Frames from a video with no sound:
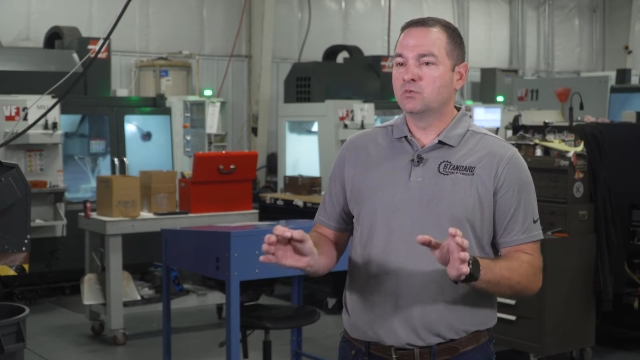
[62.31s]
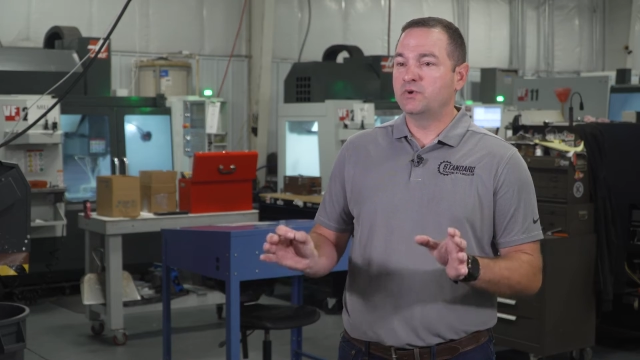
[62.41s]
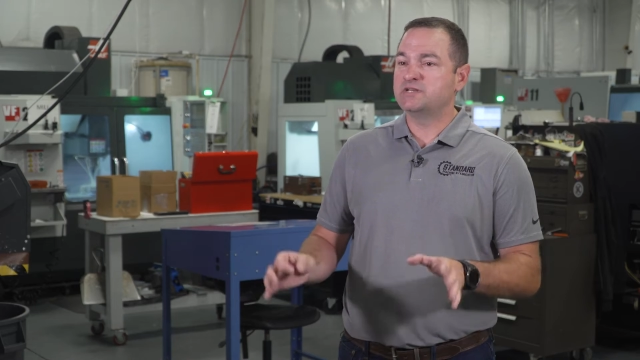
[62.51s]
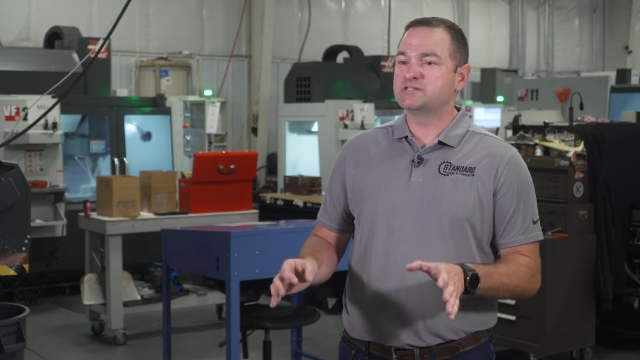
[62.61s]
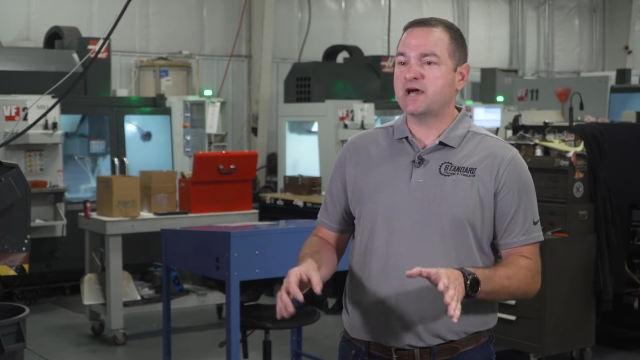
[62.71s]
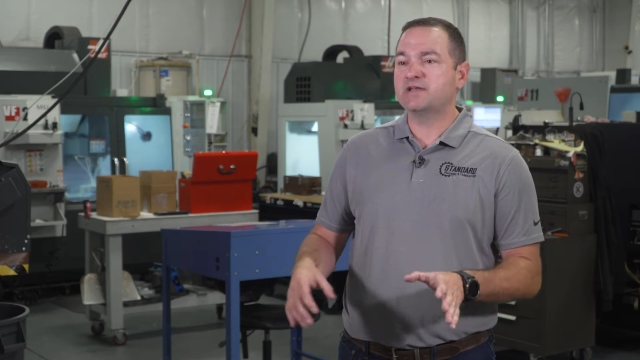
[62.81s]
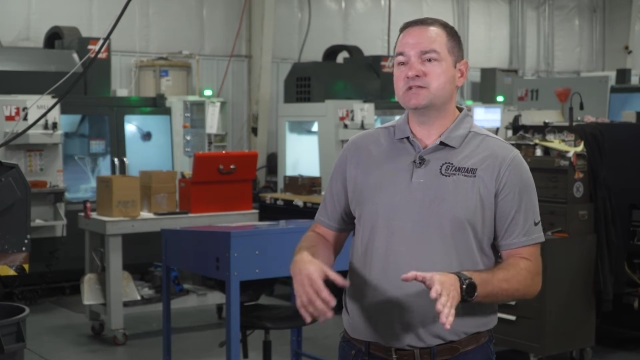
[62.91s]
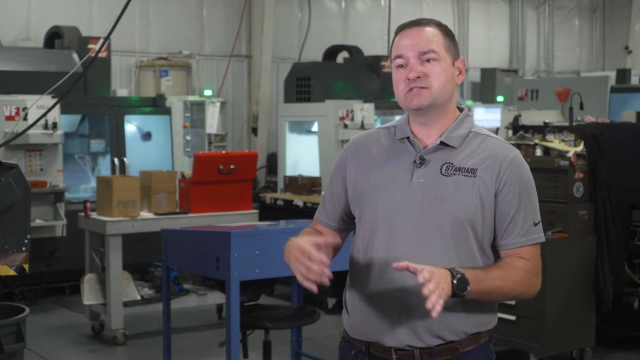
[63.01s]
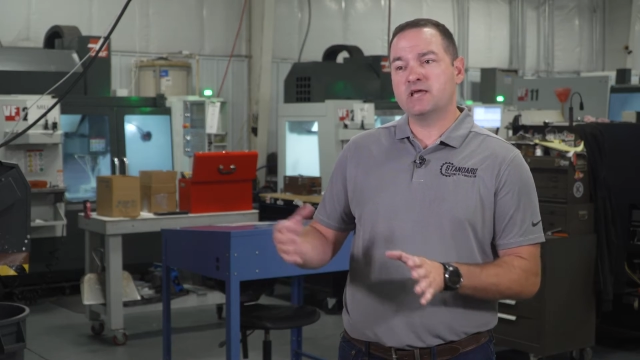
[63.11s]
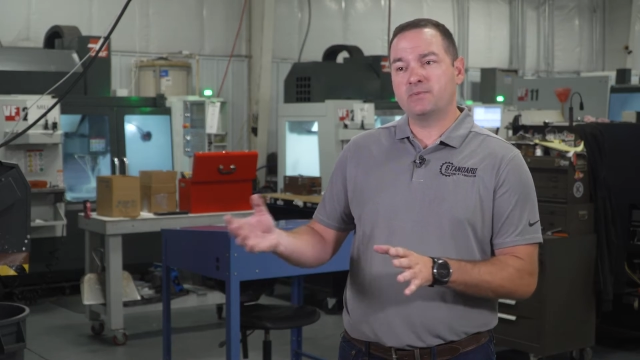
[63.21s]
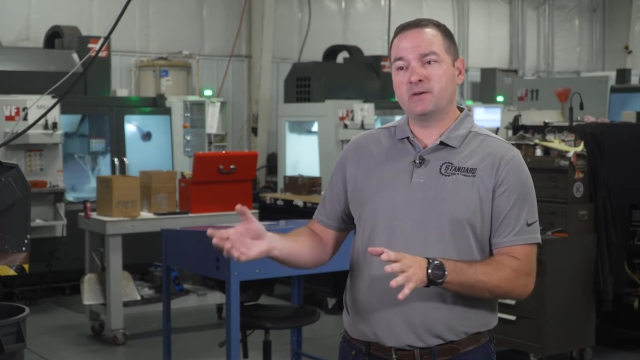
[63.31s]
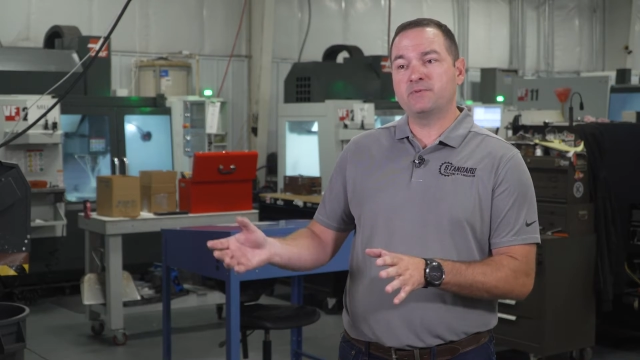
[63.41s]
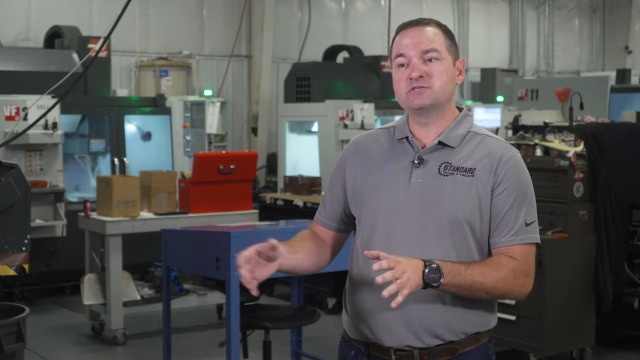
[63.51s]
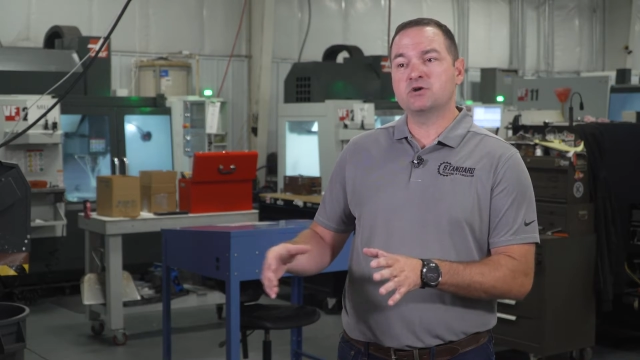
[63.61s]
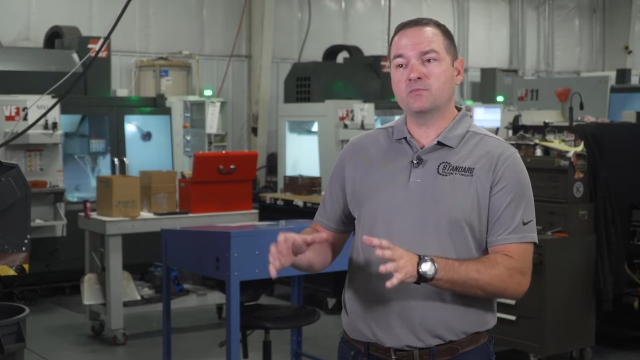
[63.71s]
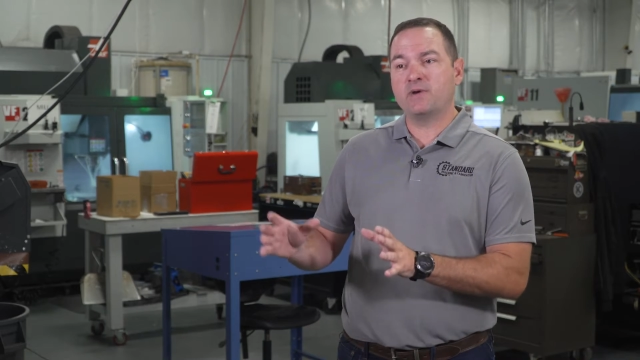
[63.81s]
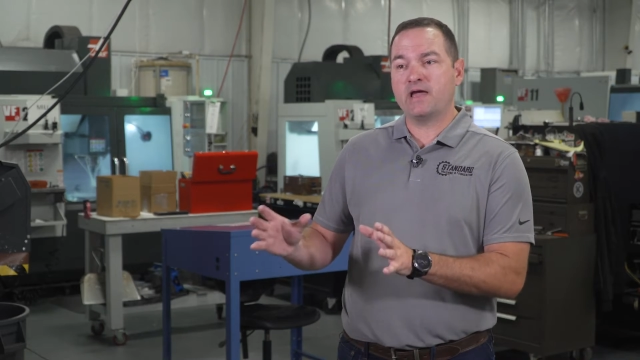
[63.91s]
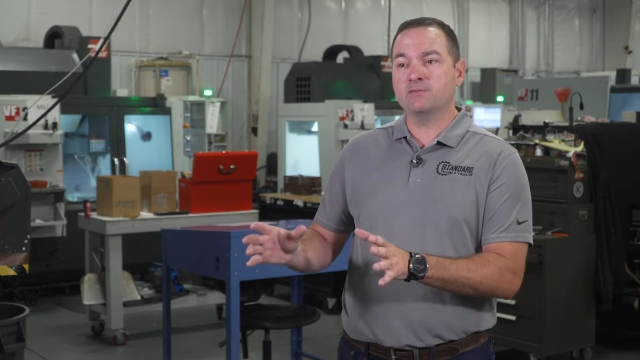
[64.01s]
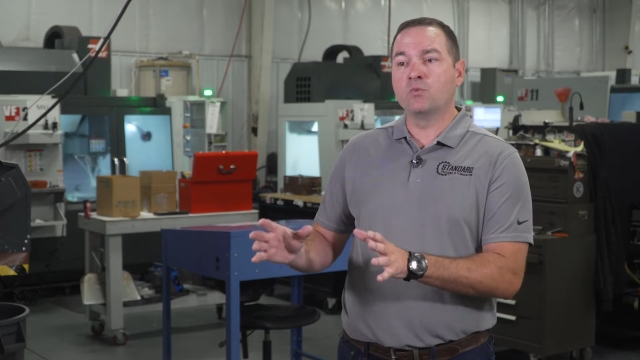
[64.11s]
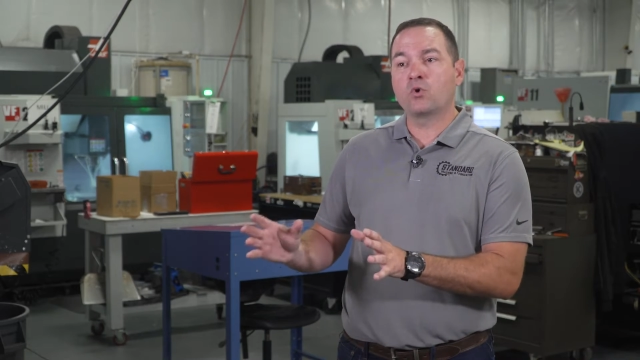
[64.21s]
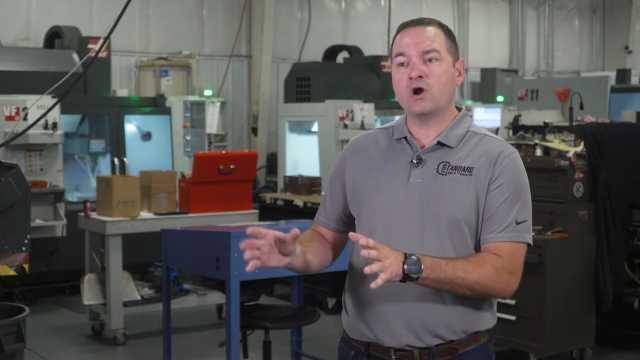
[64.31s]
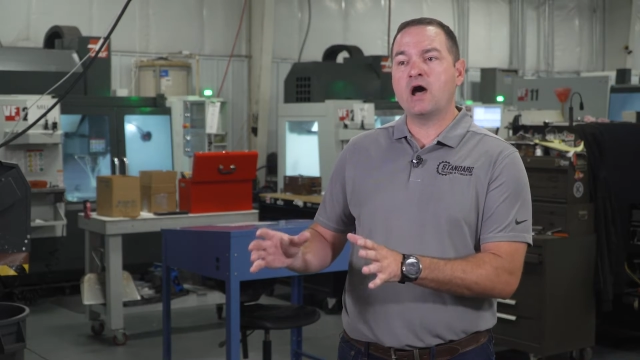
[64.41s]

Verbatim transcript: we decided to step up and start buying more